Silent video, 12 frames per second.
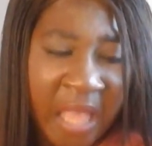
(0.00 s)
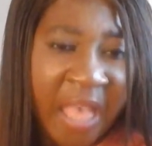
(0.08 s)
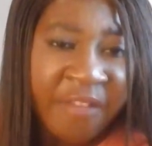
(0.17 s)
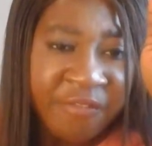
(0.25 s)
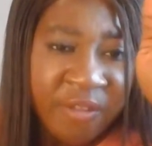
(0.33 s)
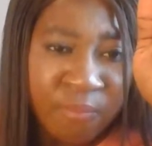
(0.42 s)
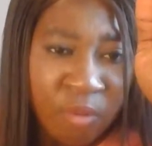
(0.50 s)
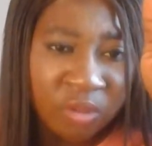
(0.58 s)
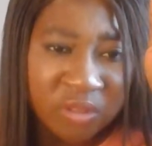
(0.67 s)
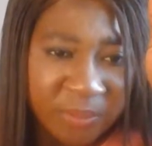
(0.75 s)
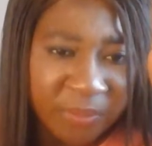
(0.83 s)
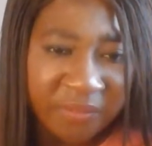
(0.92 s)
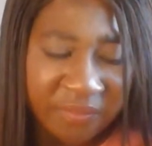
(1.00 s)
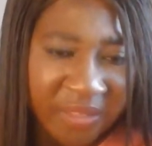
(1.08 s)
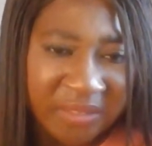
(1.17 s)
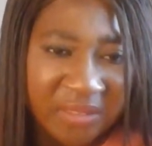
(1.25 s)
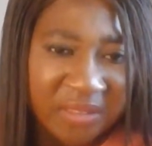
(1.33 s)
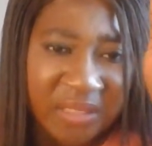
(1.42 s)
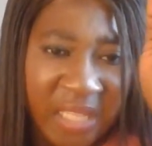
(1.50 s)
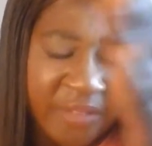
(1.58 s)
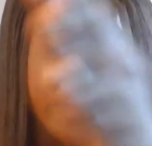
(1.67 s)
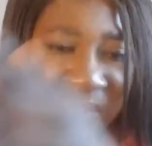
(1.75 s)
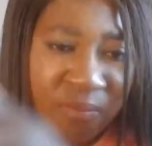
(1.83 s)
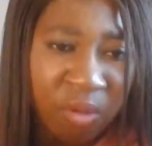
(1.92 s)
every month, be investing
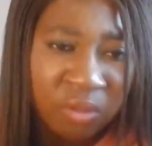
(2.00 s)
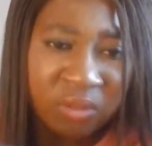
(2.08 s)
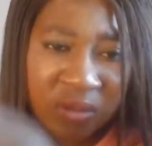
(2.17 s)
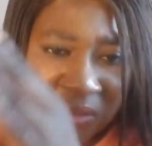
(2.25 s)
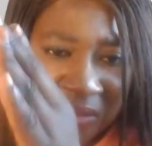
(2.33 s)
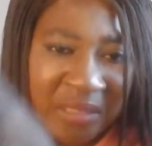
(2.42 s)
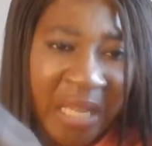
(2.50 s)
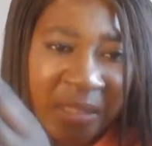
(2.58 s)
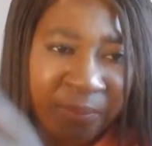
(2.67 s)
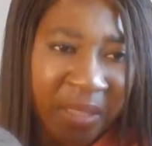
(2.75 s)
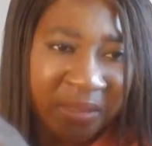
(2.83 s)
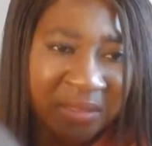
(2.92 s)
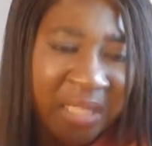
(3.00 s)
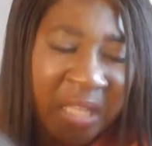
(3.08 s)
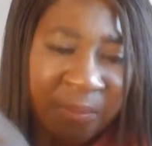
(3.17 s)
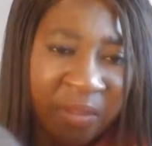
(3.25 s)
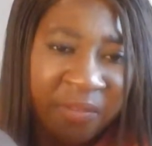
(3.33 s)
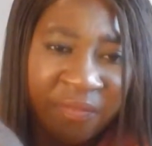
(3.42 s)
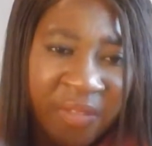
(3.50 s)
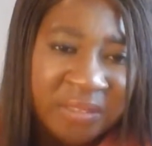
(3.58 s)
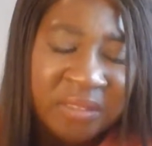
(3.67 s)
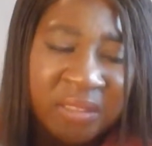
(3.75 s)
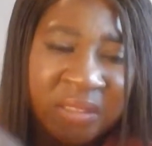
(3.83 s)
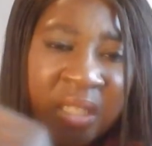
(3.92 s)
every month, side by side, be
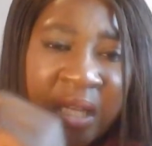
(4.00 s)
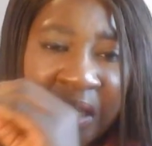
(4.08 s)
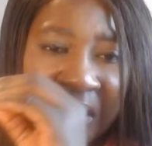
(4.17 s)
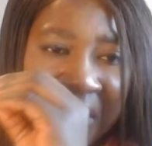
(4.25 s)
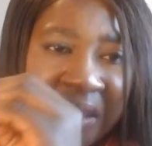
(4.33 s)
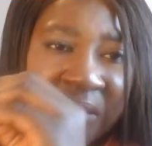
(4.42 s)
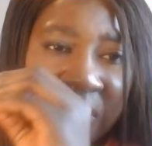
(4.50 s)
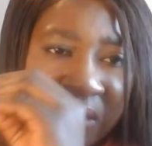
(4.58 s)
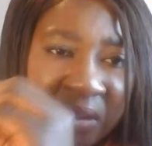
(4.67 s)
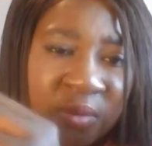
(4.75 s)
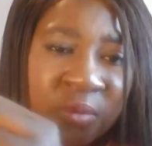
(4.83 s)
investing little,